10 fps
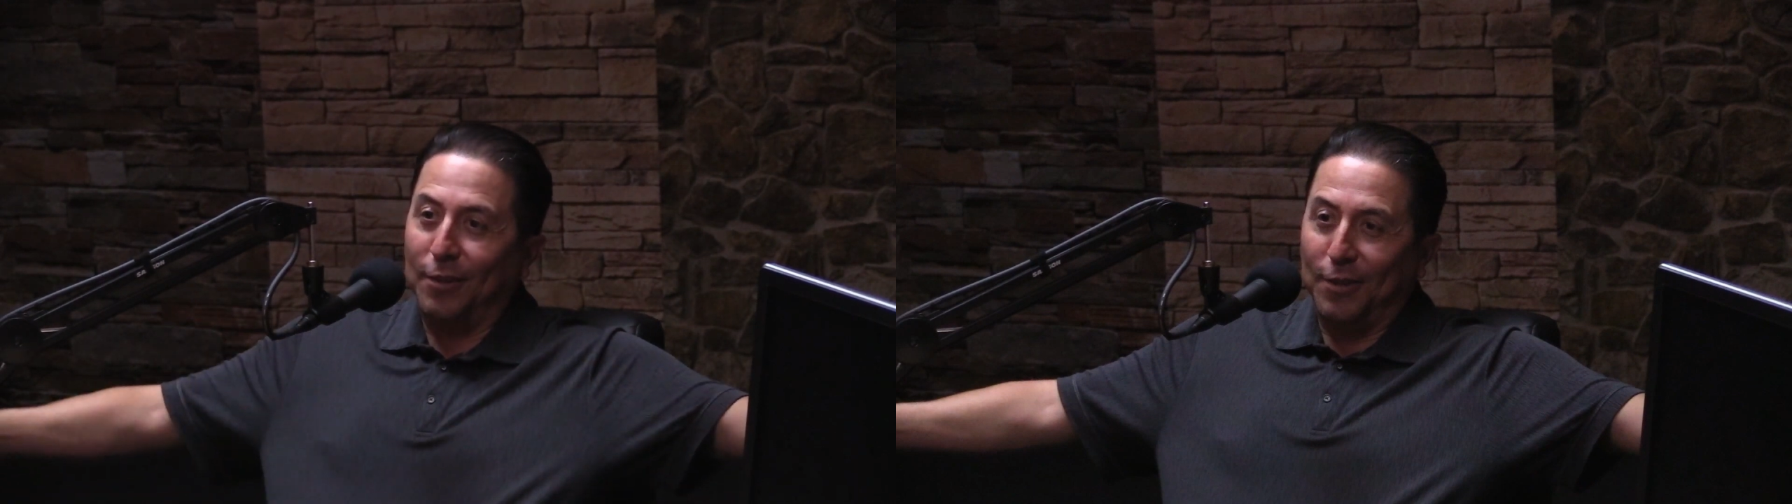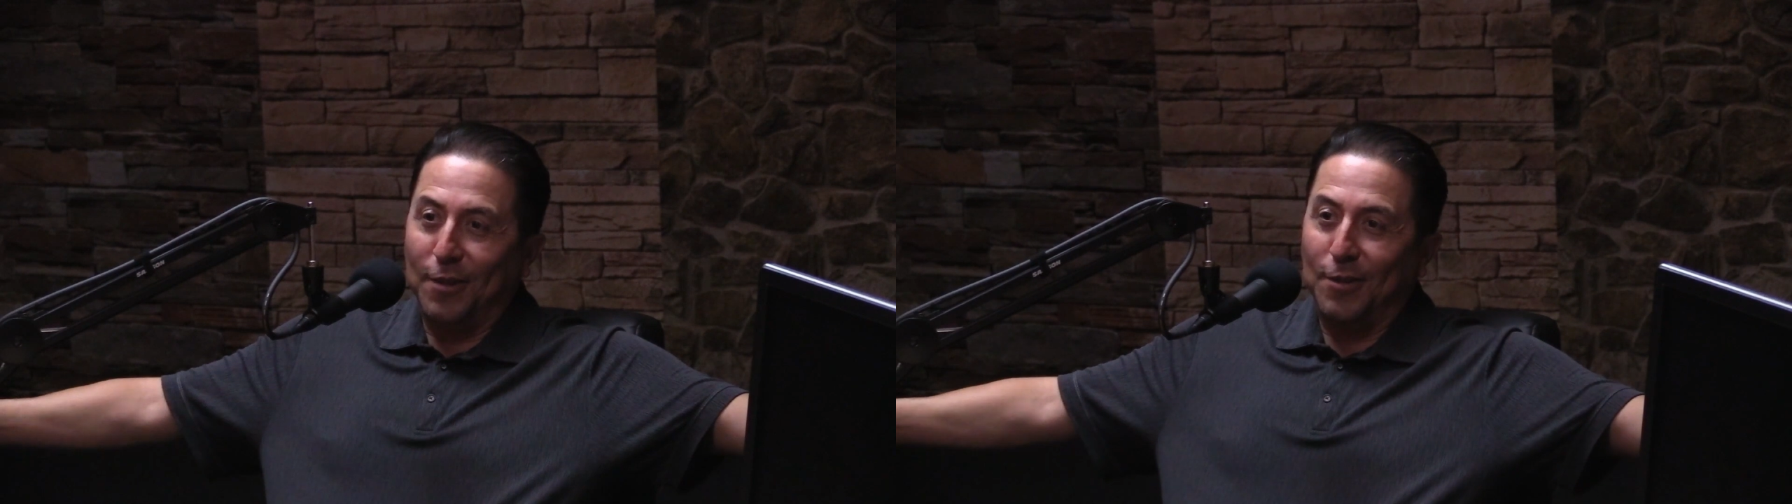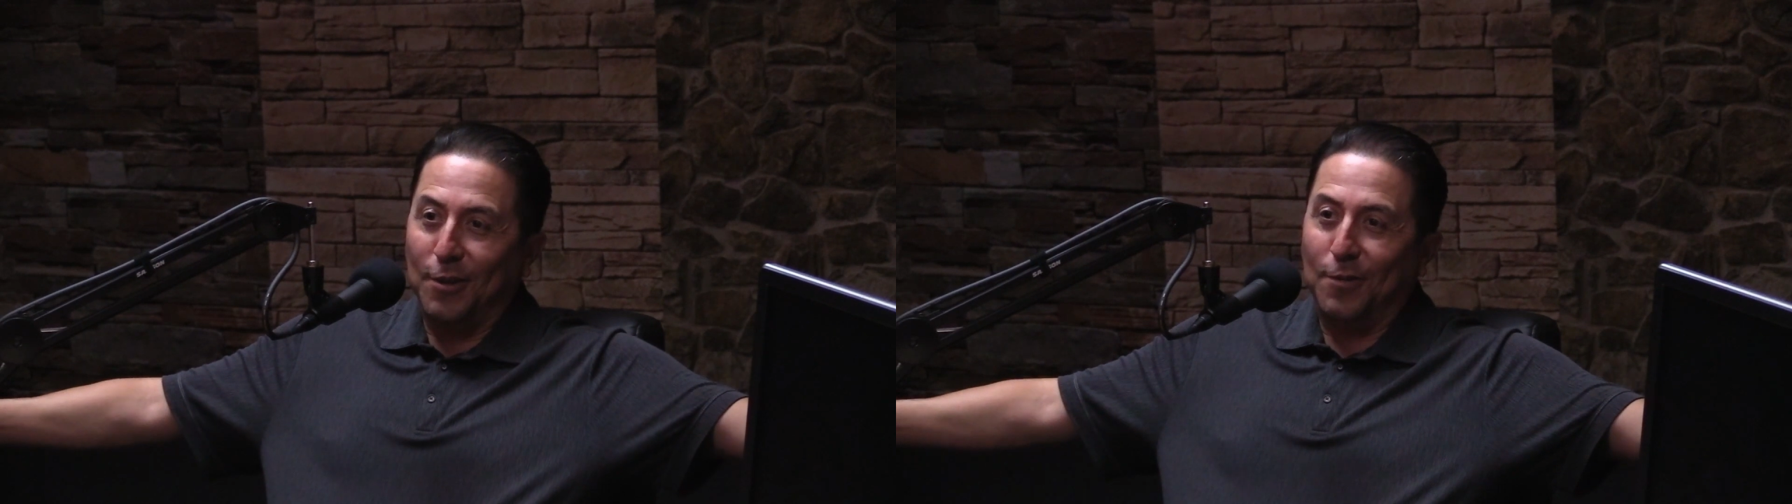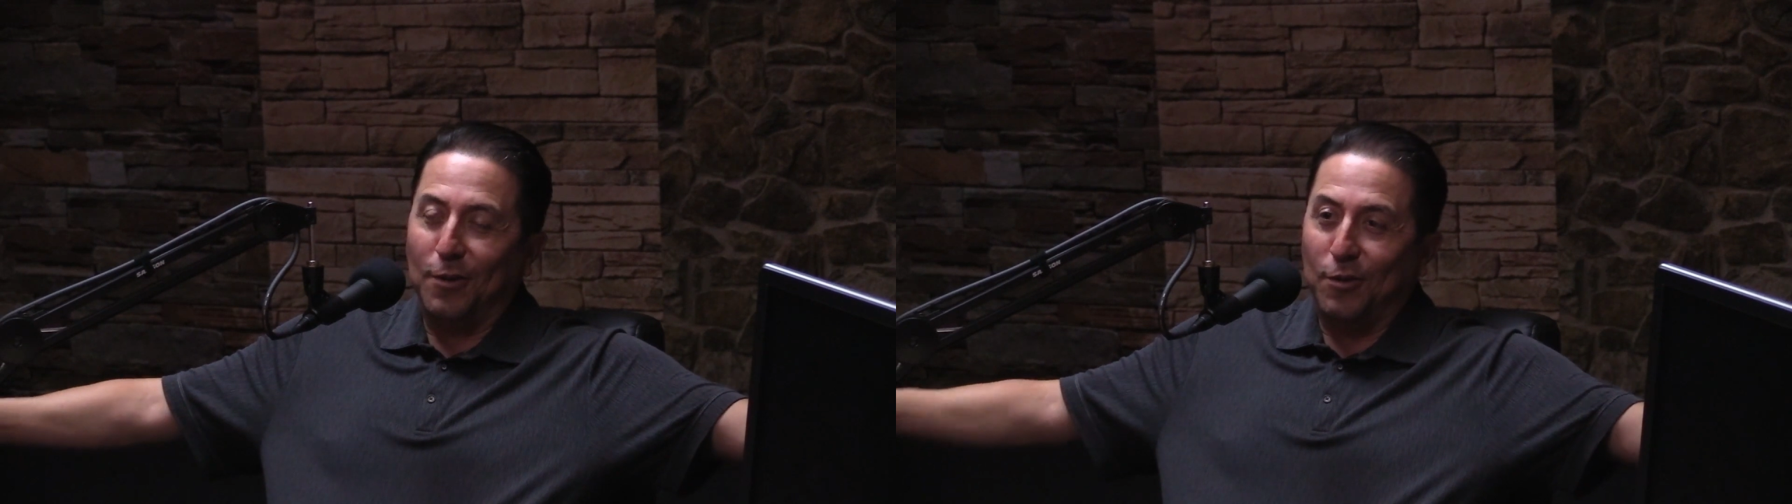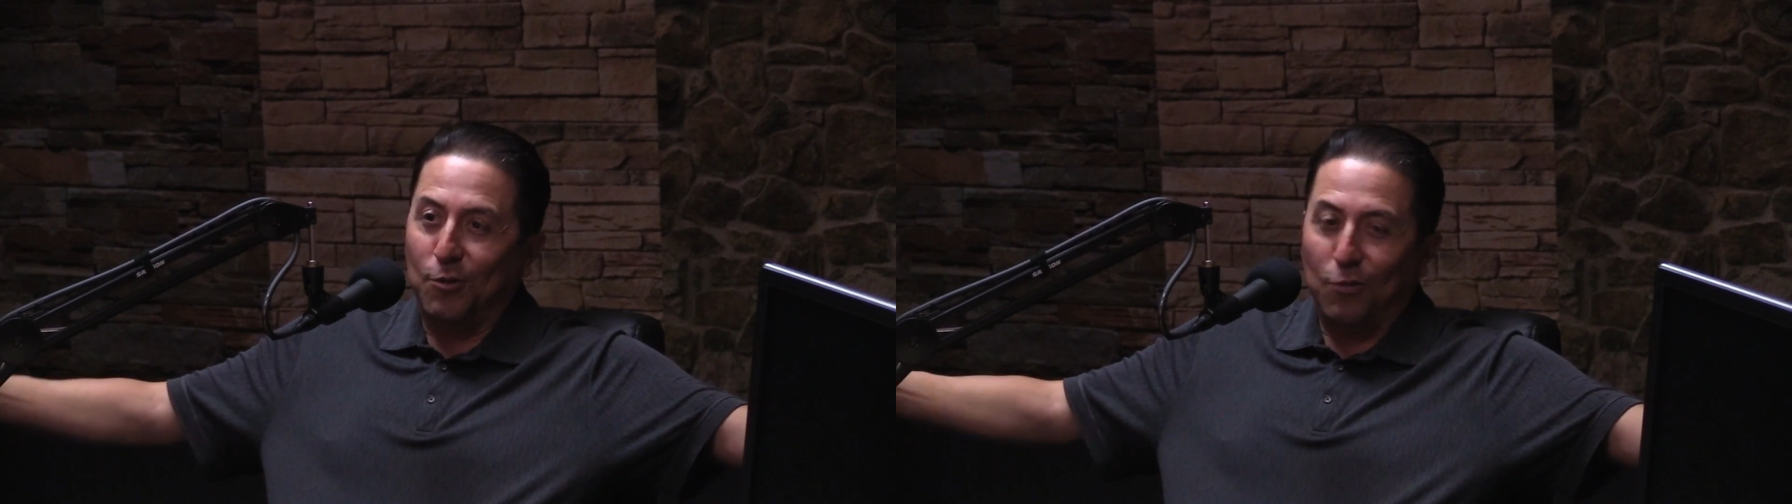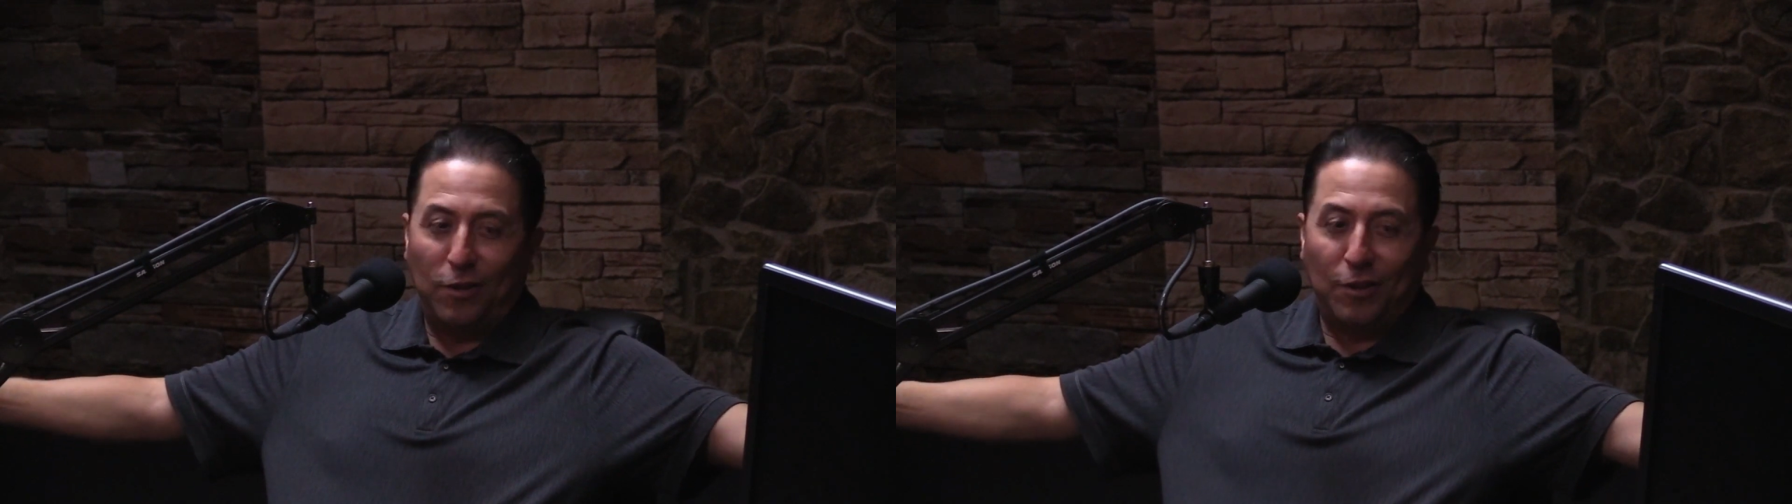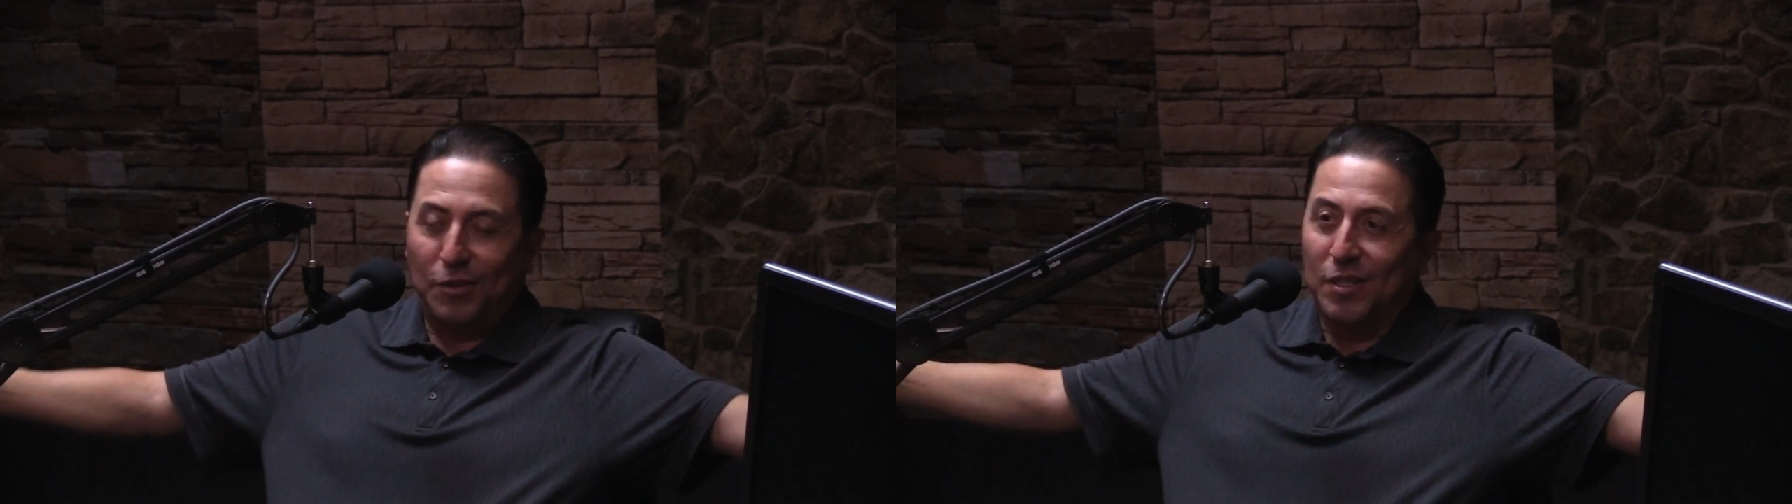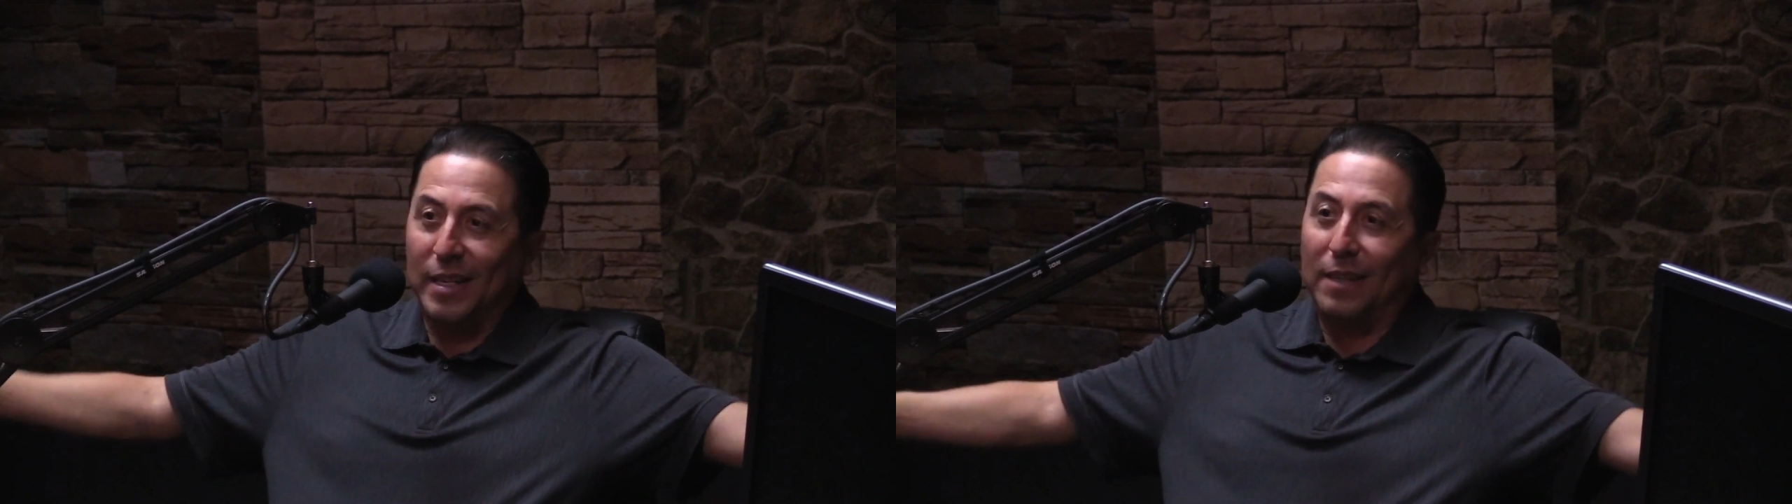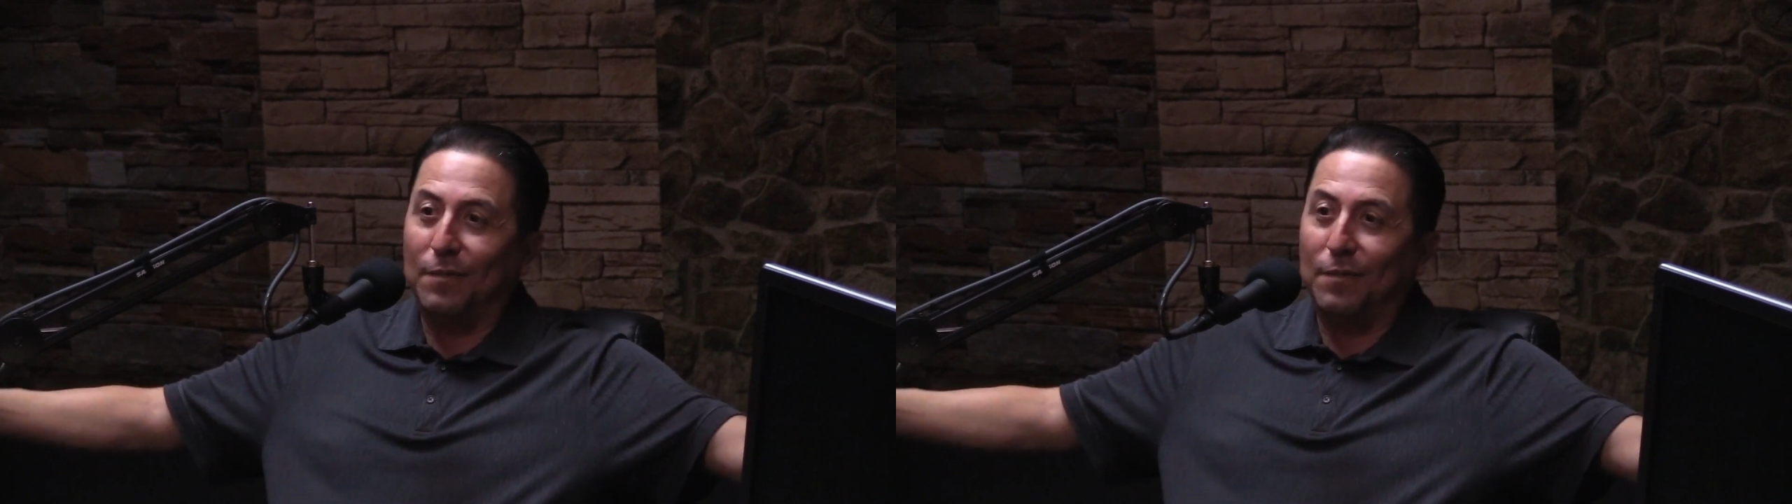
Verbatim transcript: know, your set